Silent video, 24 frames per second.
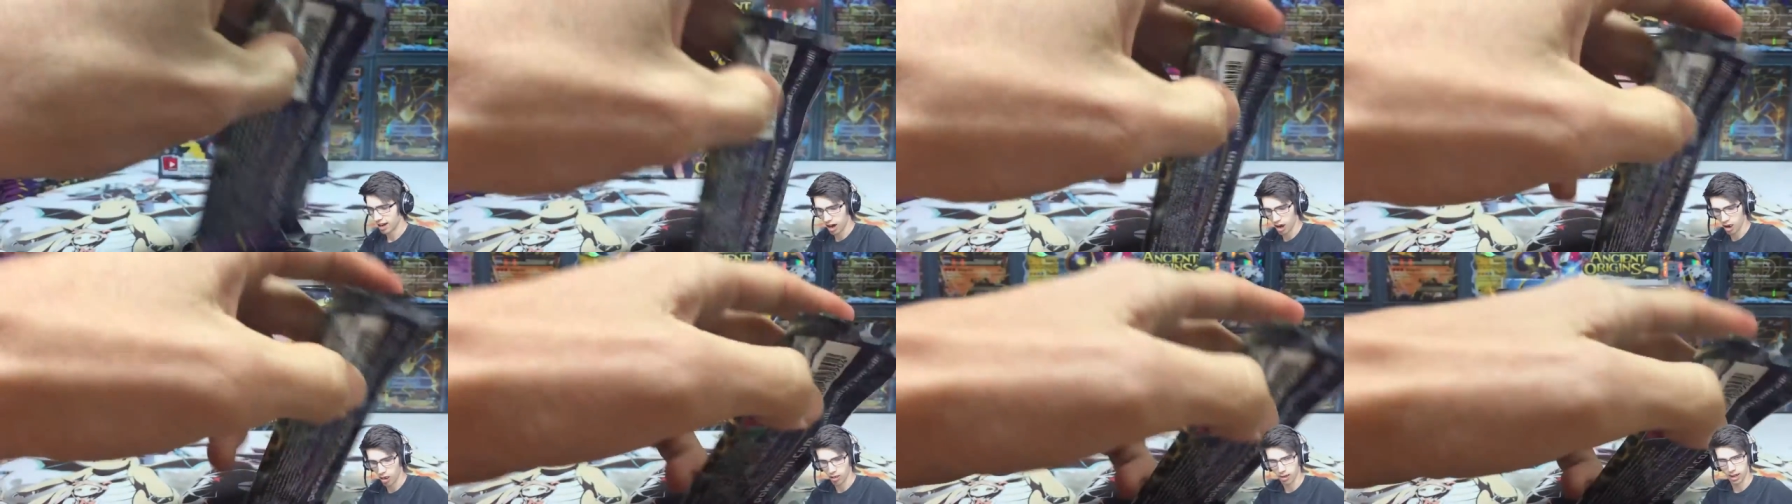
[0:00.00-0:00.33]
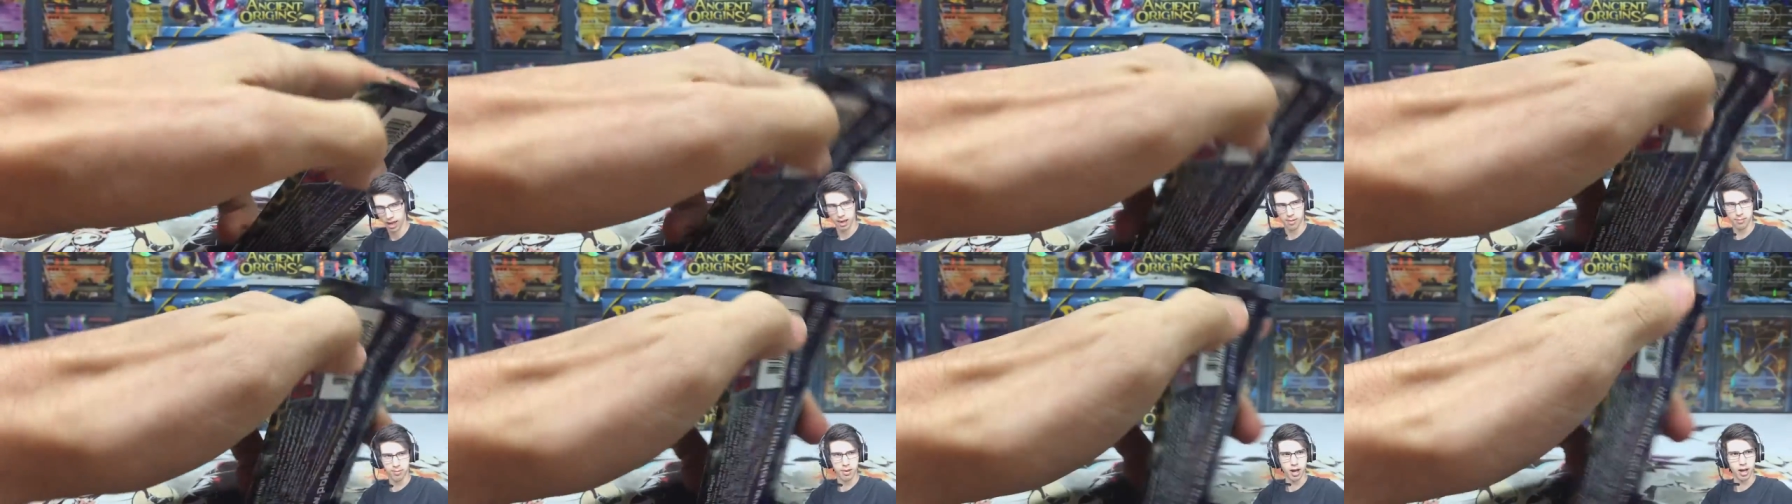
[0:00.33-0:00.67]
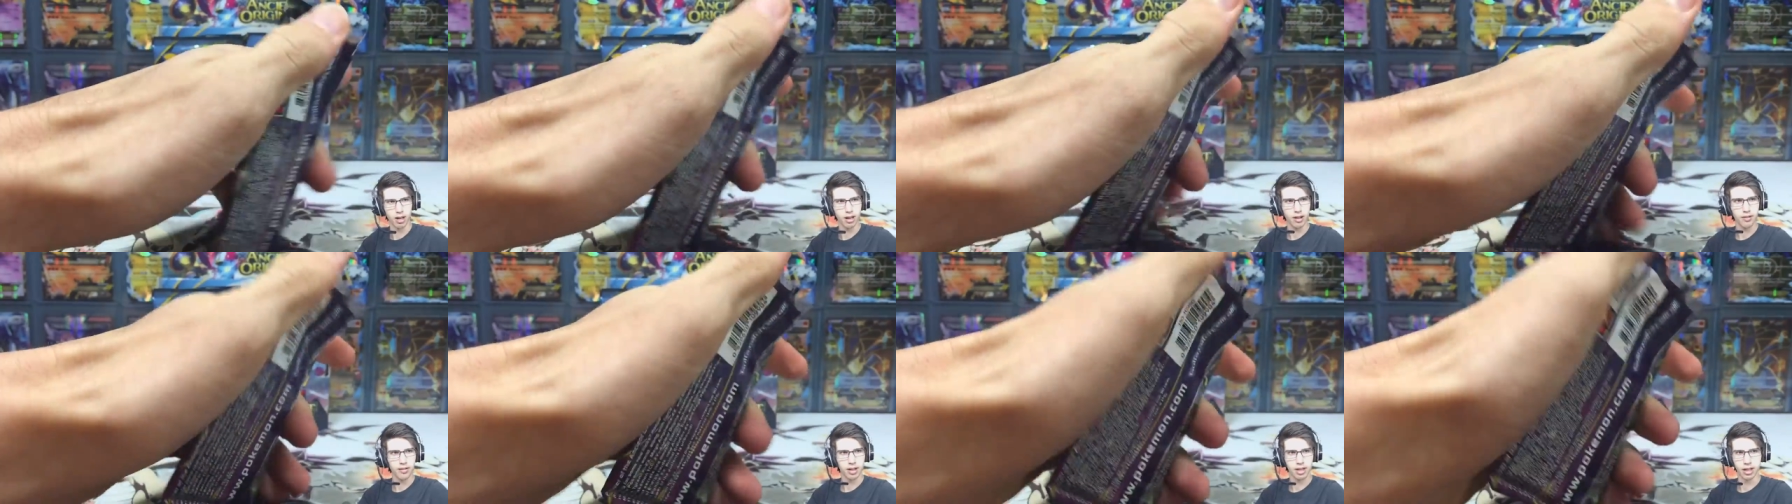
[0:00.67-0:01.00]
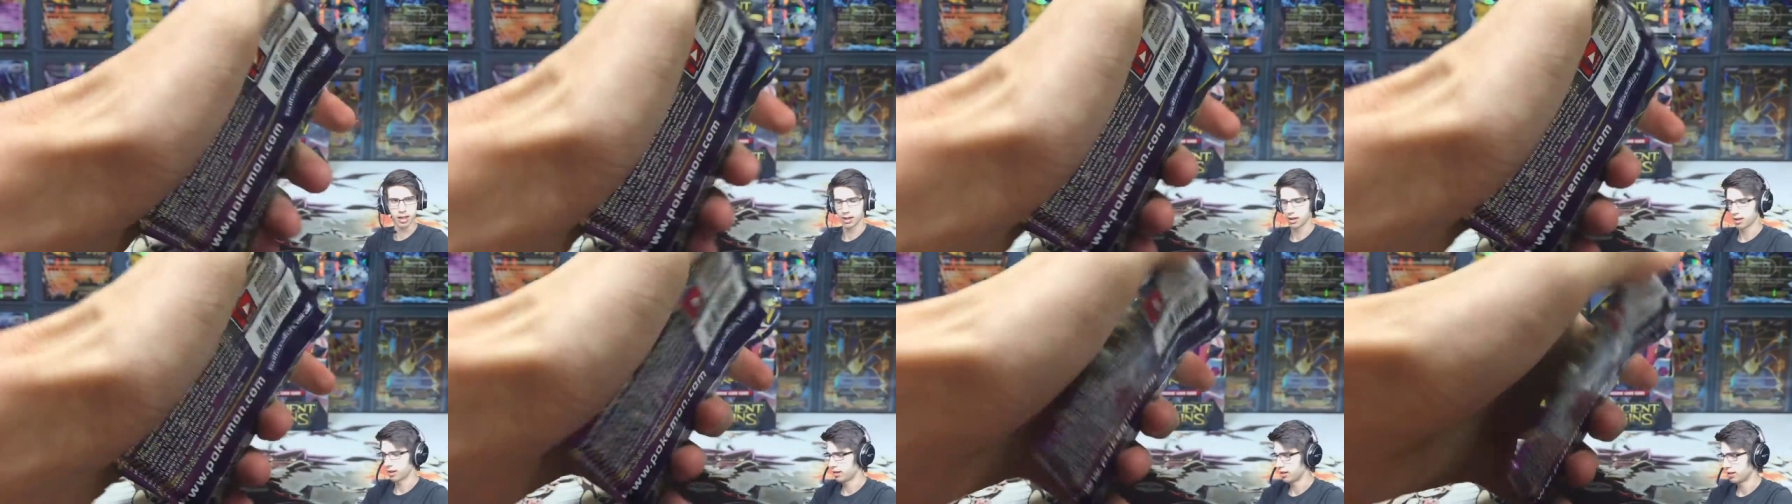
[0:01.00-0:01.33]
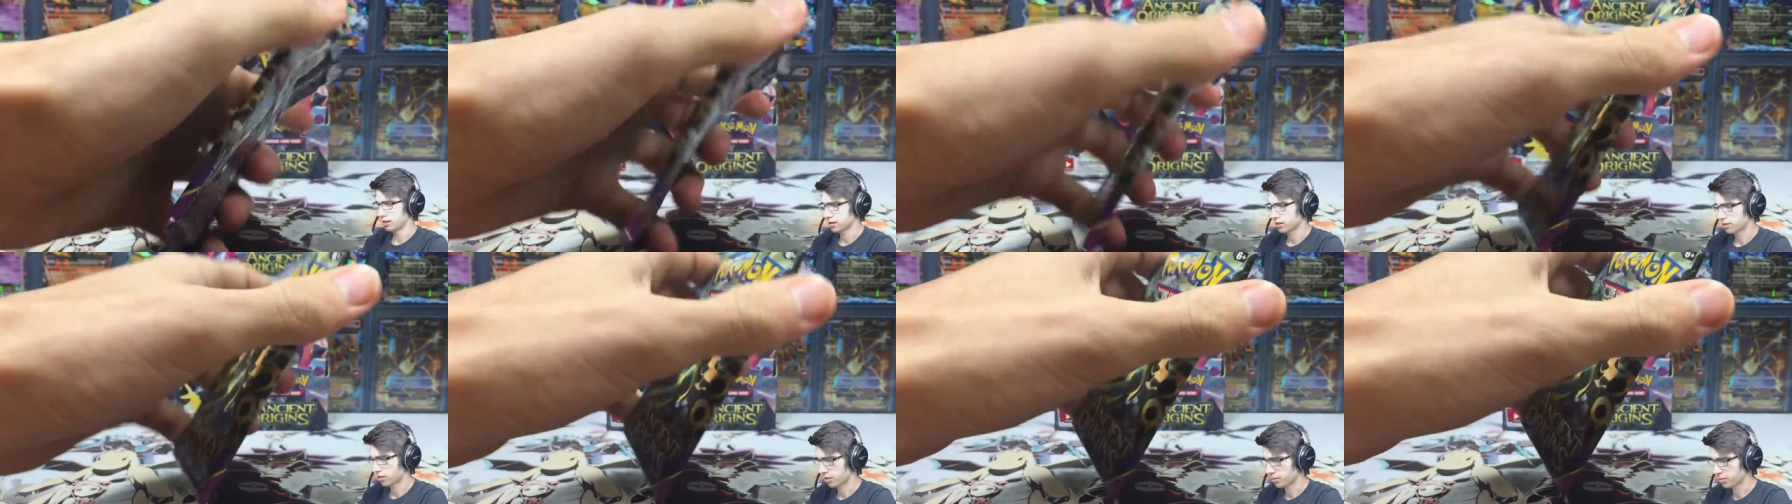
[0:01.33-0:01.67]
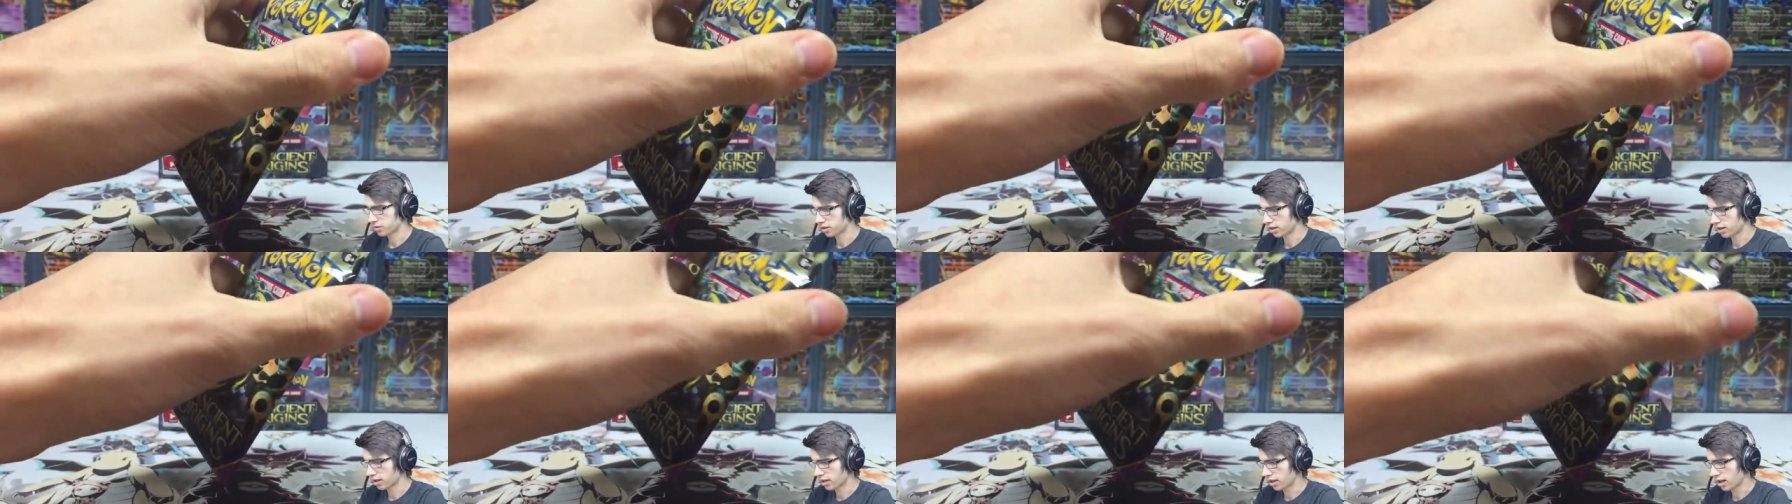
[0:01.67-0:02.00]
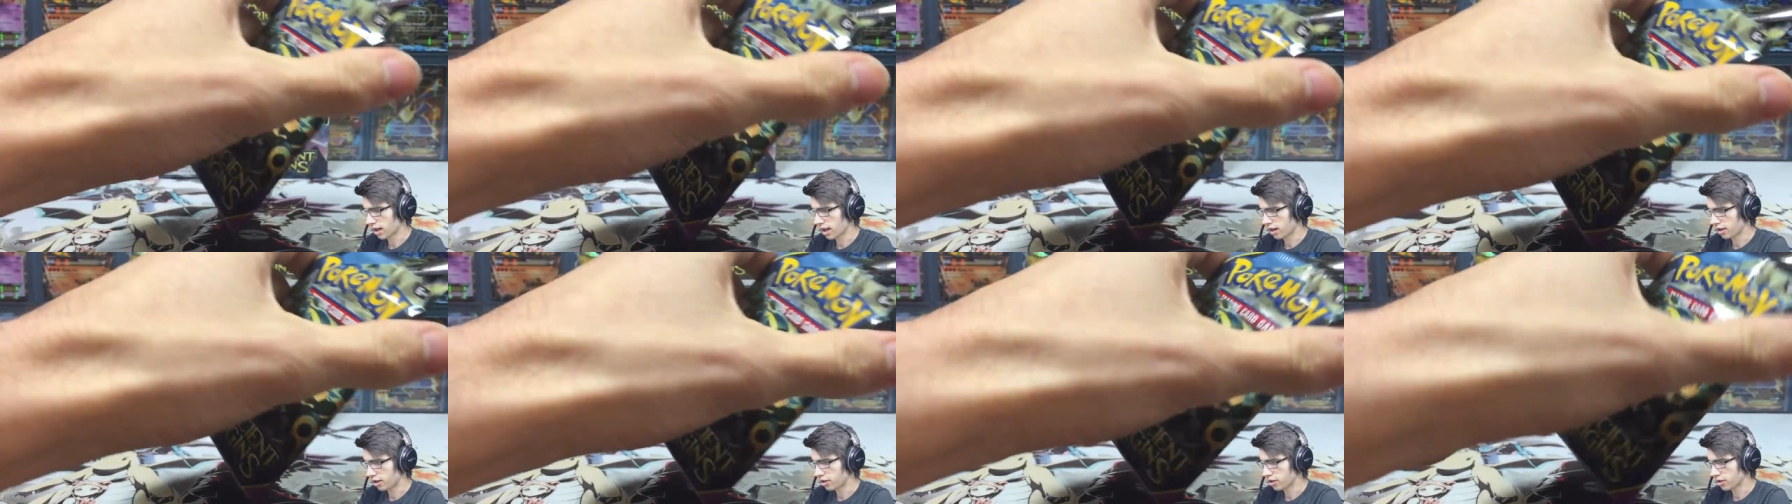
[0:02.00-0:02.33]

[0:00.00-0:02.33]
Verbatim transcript: I'll um, I'll leave a link in the description and